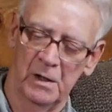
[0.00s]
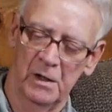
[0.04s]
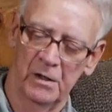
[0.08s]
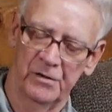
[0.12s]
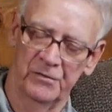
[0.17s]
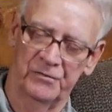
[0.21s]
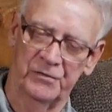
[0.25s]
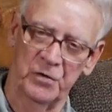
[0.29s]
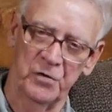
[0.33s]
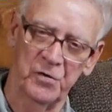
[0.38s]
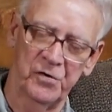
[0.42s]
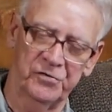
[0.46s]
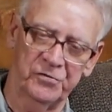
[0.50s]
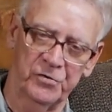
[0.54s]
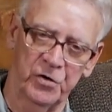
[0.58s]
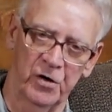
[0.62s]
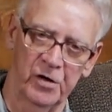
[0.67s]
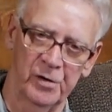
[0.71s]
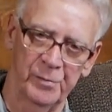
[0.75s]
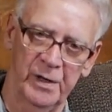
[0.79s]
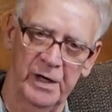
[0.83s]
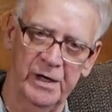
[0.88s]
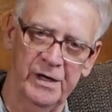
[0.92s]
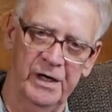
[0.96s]
The first
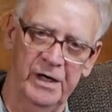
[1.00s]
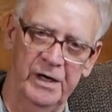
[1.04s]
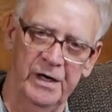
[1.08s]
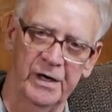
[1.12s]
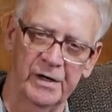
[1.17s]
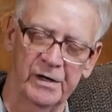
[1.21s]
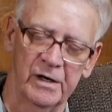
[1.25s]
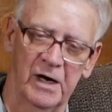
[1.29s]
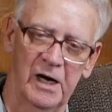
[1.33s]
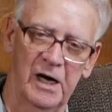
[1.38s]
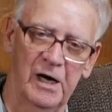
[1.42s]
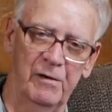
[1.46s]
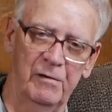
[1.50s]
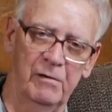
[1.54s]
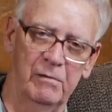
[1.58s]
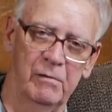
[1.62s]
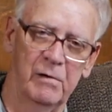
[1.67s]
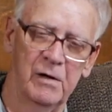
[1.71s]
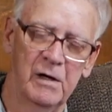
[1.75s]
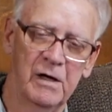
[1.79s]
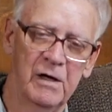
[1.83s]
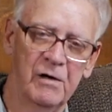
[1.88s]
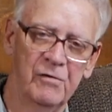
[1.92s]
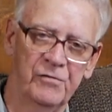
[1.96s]
tournament he and I
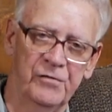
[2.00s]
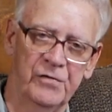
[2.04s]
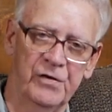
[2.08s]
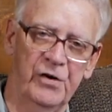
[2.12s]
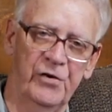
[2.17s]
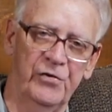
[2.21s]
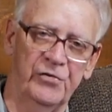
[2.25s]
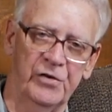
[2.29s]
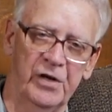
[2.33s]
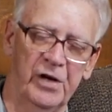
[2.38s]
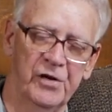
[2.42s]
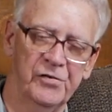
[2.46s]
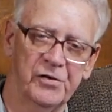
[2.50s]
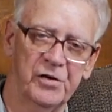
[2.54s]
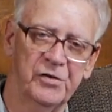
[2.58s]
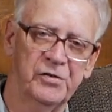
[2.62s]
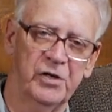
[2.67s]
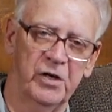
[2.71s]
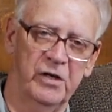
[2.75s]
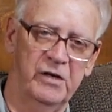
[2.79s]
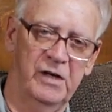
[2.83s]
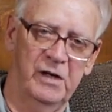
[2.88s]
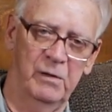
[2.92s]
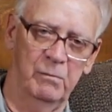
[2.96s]
fished as a
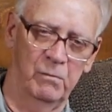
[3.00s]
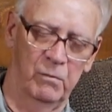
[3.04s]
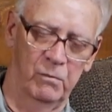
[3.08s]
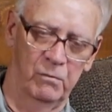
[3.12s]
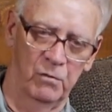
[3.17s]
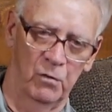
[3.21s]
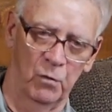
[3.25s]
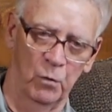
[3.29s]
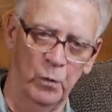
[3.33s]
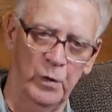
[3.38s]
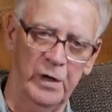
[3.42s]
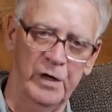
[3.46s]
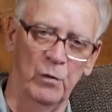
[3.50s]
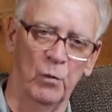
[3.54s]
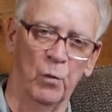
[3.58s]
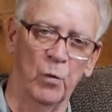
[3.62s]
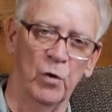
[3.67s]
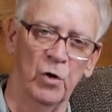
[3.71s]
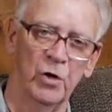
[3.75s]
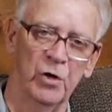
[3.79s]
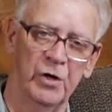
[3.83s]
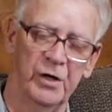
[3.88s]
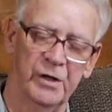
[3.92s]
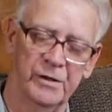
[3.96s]
team, we
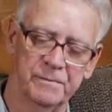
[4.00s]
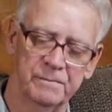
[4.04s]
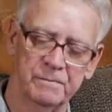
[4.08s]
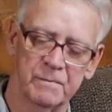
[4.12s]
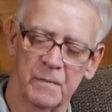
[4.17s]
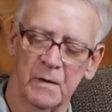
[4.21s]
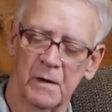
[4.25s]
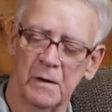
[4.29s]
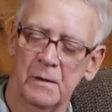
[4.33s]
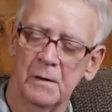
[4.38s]
won.